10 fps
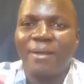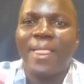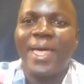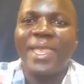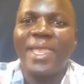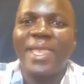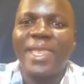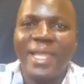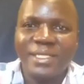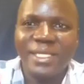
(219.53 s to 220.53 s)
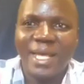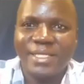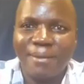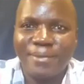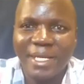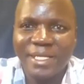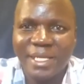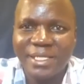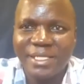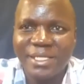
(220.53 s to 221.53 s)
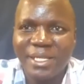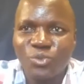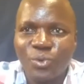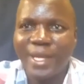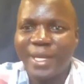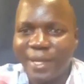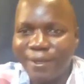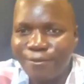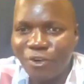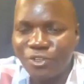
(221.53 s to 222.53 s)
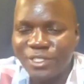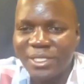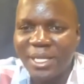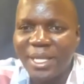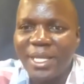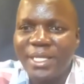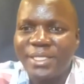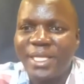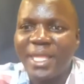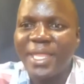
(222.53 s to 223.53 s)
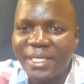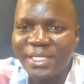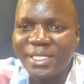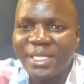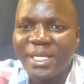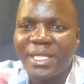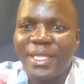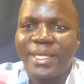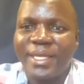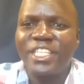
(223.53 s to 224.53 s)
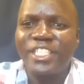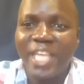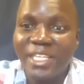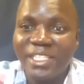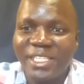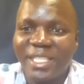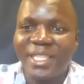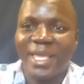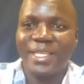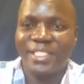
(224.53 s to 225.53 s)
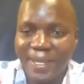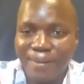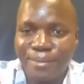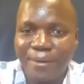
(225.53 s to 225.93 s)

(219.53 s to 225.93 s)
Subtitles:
Unless they are subjected to a great force, is then that they can change their shape.